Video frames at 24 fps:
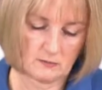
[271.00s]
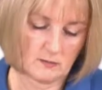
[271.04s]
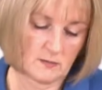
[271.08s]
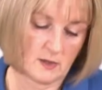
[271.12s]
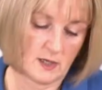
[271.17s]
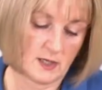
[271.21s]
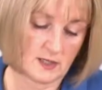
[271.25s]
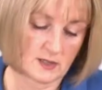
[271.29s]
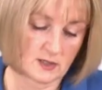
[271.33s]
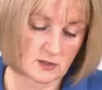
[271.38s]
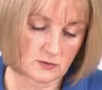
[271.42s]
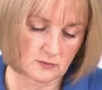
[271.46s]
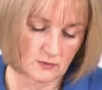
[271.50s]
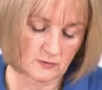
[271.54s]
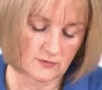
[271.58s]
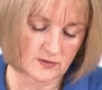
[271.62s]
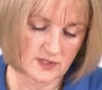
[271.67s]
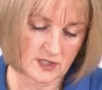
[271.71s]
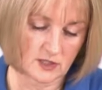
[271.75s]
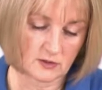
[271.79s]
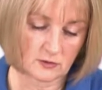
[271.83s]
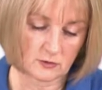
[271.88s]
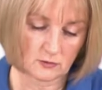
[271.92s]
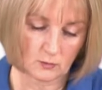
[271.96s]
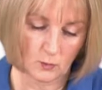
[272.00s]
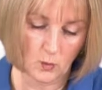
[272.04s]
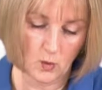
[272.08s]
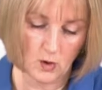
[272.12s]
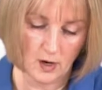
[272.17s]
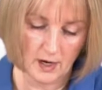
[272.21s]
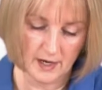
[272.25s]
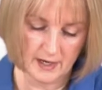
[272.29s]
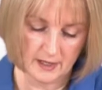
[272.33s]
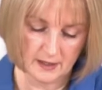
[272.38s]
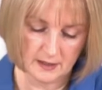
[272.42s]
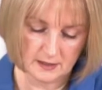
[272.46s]
It's obviously not
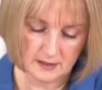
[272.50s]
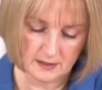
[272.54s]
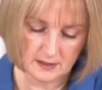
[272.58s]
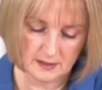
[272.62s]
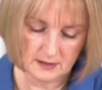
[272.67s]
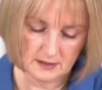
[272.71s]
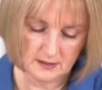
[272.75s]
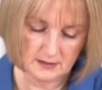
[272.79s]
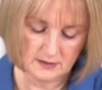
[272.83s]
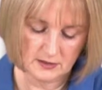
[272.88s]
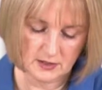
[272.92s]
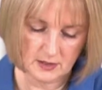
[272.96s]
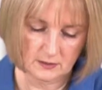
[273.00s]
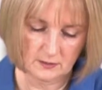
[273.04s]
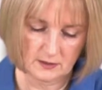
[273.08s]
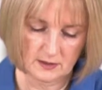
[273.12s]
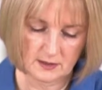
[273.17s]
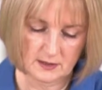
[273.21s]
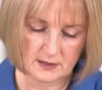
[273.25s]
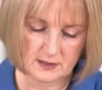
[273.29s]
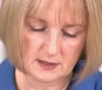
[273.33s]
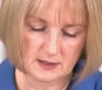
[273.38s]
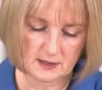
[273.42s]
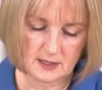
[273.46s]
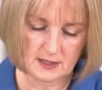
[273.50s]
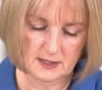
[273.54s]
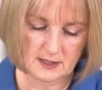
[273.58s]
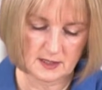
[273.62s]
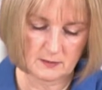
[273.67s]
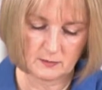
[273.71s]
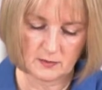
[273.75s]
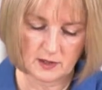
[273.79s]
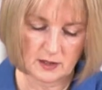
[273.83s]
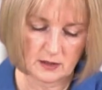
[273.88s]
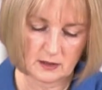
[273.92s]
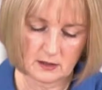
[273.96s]
wired, so it's
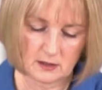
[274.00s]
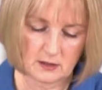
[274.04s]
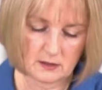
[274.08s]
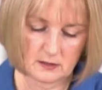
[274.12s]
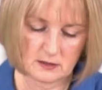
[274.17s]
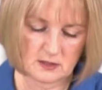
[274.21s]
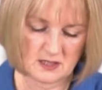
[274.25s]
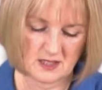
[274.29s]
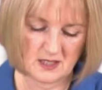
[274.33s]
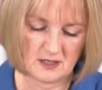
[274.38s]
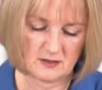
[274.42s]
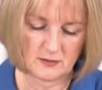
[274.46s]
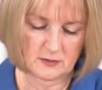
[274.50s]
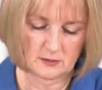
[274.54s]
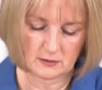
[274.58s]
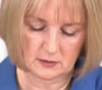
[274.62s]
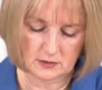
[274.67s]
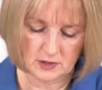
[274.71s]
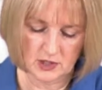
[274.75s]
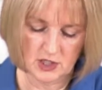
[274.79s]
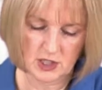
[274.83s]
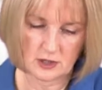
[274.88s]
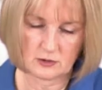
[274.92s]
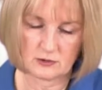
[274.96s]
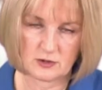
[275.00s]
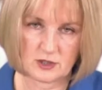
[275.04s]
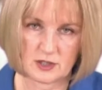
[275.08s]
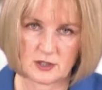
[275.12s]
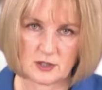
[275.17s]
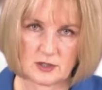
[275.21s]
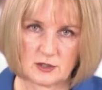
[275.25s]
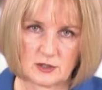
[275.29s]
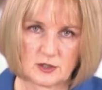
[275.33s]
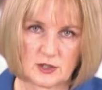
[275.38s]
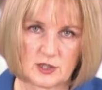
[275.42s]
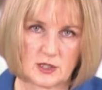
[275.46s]
something that even children
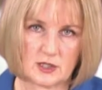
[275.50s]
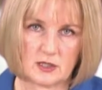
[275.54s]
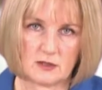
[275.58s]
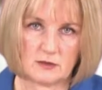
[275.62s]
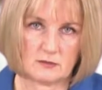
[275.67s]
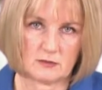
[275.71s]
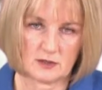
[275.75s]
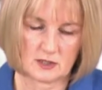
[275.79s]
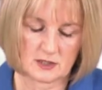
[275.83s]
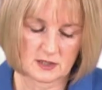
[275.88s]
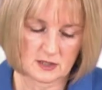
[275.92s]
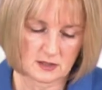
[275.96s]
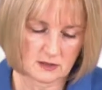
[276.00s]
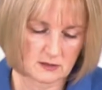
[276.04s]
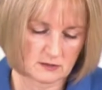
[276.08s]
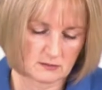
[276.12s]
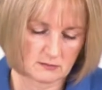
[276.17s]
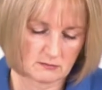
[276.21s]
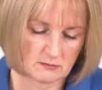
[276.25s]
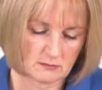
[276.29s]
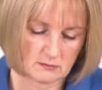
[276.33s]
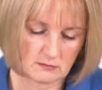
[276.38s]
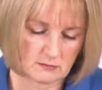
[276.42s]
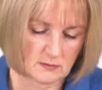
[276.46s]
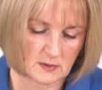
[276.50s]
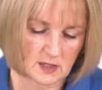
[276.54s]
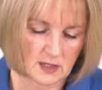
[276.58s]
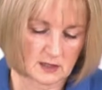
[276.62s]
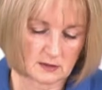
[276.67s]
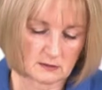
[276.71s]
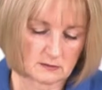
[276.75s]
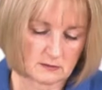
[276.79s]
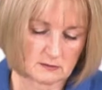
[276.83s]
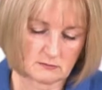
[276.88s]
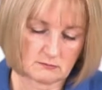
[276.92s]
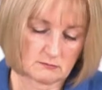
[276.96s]
can do.
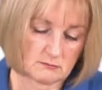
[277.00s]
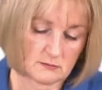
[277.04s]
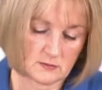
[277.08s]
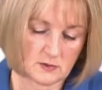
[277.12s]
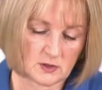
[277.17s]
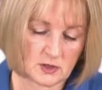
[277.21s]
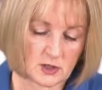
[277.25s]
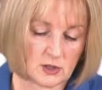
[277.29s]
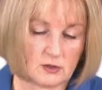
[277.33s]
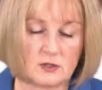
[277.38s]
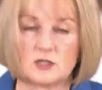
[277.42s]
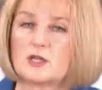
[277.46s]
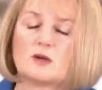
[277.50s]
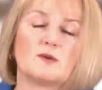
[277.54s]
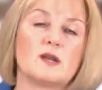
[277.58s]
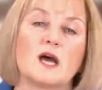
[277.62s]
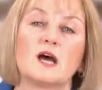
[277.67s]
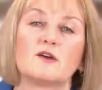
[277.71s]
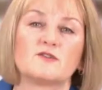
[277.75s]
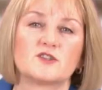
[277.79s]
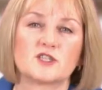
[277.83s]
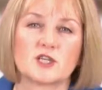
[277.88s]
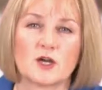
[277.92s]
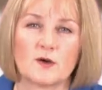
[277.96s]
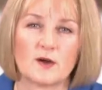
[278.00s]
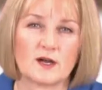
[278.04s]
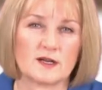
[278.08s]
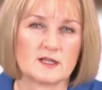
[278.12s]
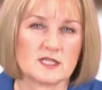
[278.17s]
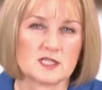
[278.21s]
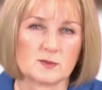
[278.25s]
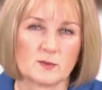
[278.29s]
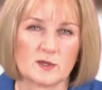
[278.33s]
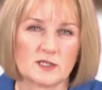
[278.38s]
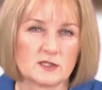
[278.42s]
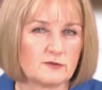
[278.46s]
And you don't have to go out and
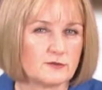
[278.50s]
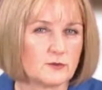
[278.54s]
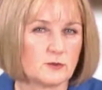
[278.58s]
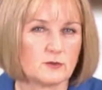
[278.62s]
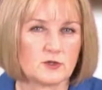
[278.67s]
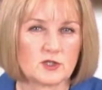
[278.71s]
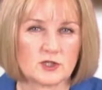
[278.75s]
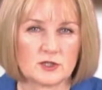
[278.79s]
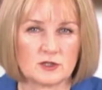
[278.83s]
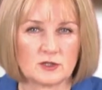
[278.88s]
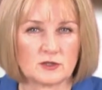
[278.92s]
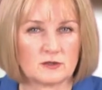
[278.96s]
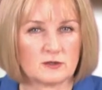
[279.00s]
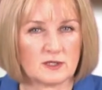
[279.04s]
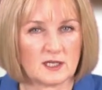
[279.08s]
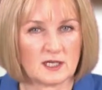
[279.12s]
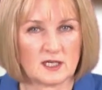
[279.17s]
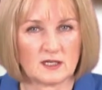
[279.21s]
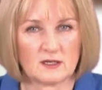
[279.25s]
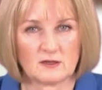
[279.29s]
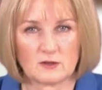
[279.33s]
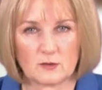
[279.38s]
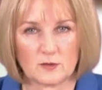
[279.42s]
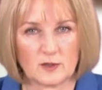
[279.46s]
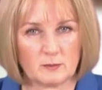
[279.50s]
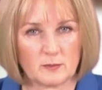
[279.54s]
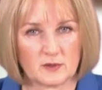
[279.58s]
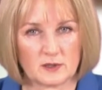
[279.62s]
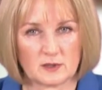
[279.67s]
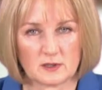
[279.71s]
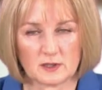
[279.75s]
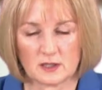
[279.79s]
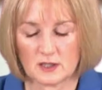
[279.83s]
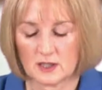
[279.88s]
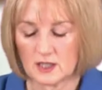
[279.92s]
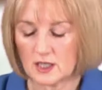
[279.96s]
spend a fortune on any
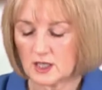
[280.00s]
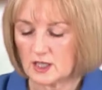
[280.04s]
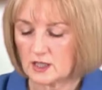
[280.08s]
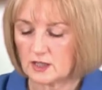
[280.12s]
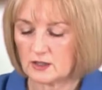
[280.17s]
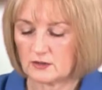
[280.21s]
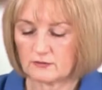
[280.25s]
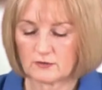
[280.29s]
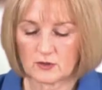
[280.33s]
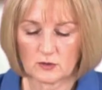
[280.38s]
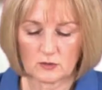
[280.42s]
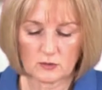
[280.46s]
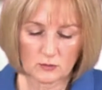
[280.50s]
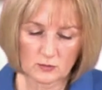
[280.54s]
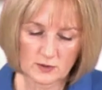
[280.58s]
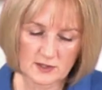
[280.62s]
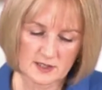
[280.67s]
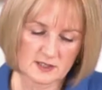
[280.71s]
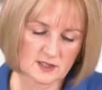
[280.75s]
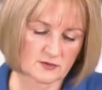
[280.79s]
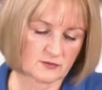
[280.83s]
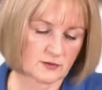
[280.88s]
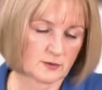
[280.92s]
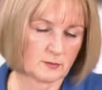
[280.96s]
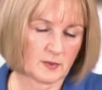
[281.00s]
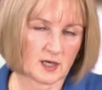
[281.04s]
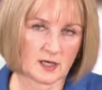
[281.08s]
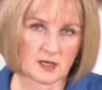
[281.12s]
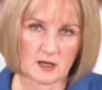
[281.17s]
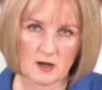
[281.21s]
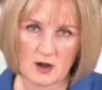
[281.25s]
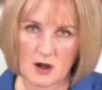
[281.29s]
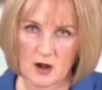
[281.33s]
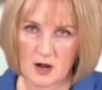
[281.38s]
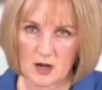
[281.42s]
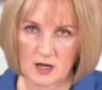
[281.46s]
equipment. You've got all this from
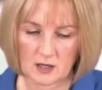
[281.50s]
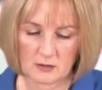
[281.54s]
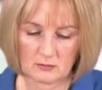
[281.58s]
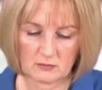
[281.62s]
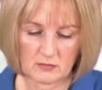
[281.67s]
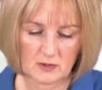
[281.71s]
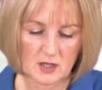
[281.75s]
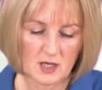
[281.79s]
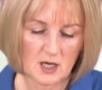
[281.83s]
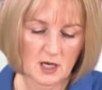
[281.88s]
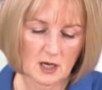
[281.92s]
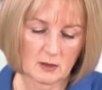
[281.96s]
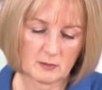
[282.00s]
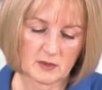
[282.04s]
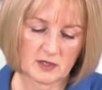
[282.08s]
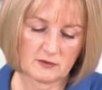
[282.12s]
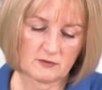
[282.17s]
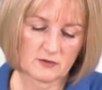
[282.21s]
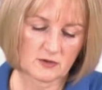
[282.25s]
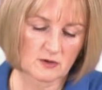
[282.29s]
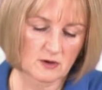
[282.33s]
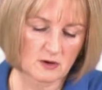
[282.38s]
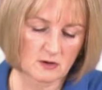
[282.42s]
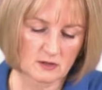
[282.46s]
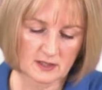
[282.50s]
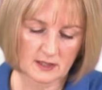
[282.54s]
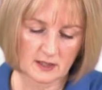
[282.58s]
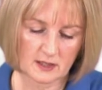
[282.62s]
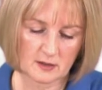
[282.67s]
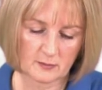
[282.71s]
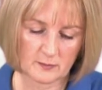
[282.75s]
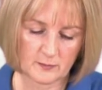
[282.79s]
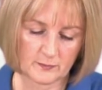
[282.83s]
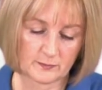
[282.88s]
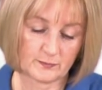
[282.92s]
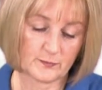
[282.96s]
at home. I mean, if you can't get
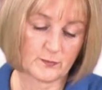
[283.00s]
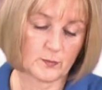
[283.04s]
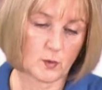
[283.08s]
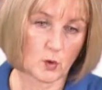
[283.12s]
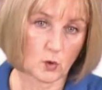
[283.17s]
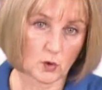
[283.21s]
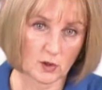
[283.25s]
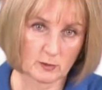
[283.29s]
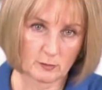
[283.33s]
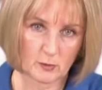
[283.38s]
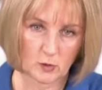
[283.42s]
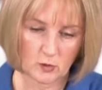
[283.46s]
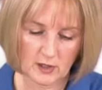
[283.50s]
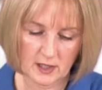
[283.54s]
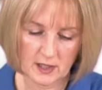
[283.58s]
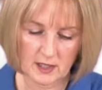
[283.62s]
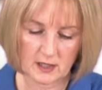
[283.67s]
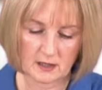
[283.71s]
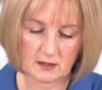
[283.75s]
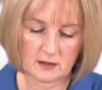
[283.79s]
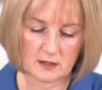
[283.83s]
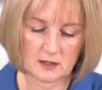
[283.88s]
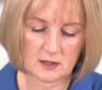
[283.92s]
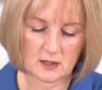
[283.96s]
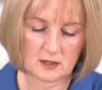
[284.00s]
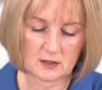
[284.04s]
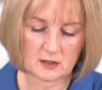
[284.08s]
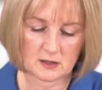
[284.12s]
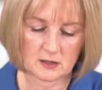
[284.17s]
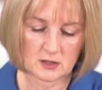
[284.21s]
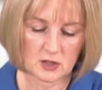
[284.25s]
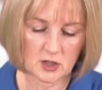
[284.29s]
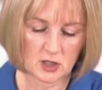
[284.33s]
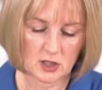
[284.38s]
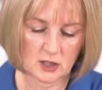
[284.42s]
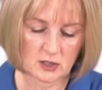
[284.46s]
a Polly Pocket, then you
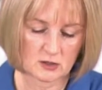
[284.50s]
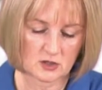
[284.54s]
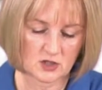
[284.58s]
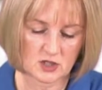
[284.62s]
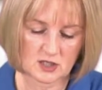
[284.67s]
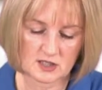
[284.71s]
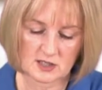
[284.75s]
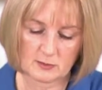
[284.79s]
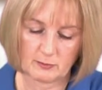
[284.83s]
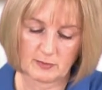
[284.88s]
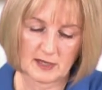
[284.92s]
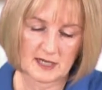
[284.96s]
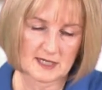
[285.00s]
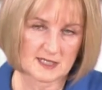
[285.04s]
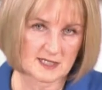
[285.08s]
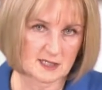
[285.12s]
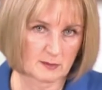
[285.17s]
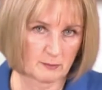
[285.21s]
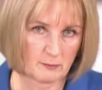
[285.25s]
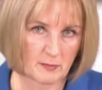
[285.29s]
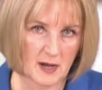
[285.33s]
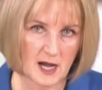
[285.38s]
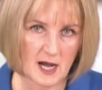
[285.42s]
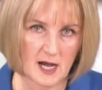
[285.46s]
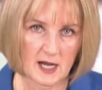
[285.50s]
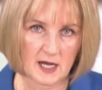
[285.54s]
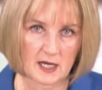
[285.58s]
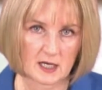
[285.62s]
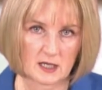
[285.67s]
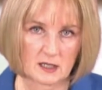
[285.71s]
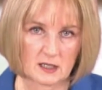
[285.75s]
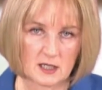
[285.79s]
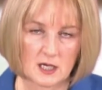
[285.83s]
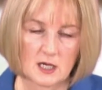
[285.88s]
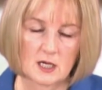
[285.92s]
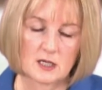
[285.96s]
can use just a plastic
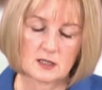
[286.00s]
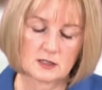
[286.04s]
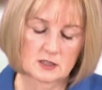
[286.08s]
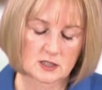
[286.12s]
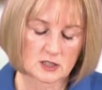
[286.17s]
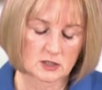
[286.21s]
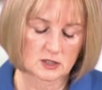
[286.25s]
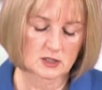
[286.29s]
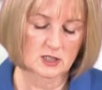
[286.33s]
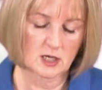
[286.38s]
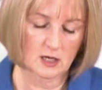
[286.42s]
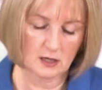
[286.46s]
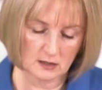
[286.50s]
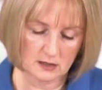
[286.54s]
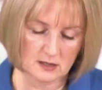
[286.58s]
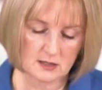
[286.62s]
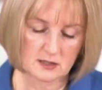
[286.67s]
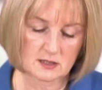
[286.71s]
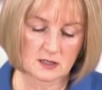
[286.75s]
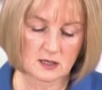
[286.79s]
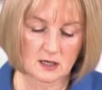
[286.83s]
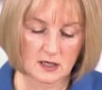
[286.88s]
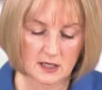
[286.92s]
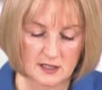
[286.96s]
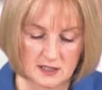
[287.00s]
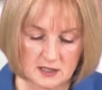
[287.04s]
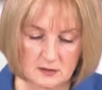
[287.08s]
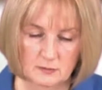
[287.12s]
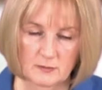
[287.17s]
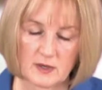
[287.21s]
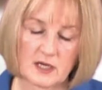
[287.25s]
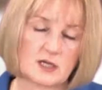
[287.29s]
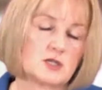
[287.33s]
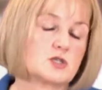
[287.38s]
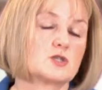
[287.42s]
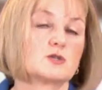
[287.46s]
bag. Just cut the sides and
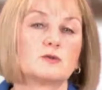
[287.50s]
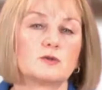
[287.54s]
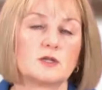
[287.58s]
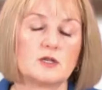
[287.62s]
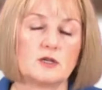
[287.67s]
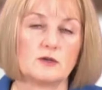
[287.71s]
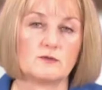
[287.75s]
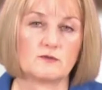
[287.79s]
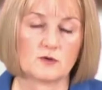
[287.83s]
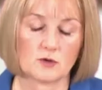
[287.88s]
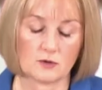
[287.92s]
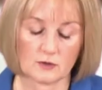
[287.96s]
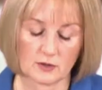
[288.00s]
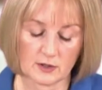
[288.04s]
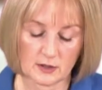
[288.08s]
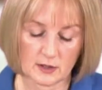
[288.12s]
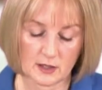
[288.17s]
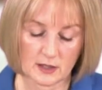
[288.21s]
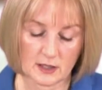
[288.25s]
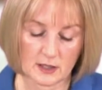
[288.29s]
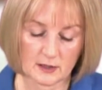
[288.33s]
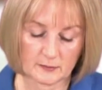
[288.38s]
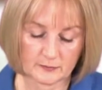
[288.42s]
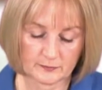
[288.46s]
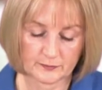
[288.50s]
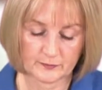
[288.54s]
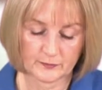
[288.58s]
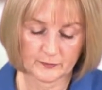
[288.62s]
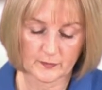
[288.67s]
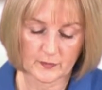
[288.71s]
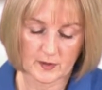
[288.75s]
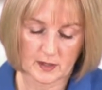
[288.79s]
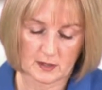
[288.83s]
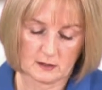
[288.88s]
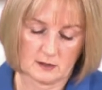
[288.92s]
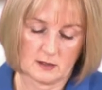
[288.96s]
make sure that you've got the,
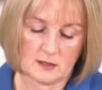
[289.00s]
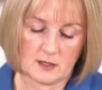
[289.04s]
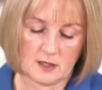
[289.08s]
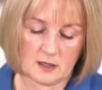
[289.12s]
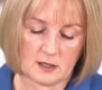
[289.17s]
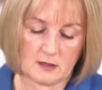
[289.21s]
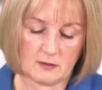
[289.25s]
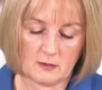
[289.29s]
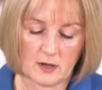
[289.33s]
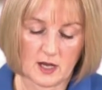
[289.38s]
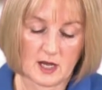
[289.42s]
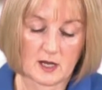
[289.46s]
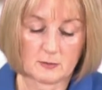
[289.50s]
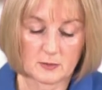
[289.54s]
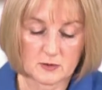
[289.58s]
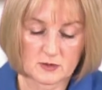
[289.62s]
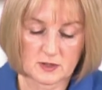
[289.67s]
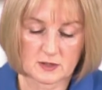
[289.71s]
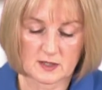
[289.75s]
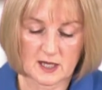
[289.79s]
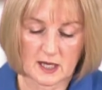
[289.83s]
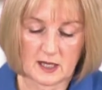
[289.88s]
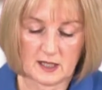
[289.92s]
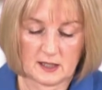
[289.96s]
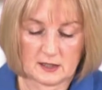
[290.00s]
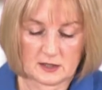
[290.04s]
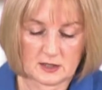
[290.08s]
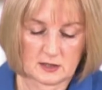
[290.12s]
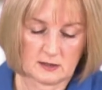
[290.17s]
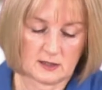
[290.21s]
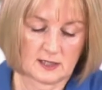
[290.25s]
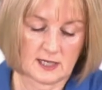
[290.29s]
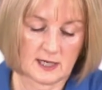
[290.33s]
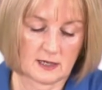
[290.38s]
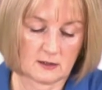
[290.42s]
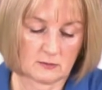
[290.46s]
able to get in
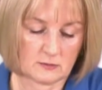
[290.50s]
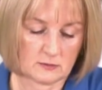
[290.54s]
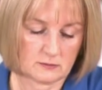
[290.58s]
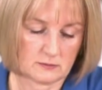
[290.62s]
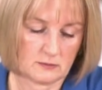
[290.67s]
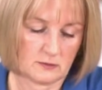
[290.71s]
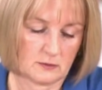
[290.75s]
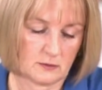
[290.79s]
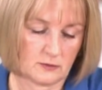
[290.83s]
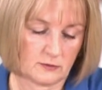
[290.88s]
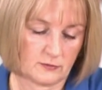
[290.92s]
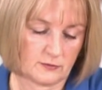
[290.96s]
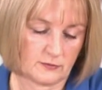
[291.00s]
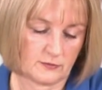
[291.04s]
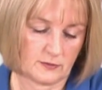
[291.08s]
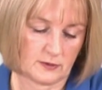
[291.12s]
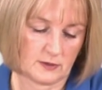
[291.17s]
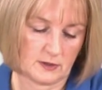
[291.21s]
and out of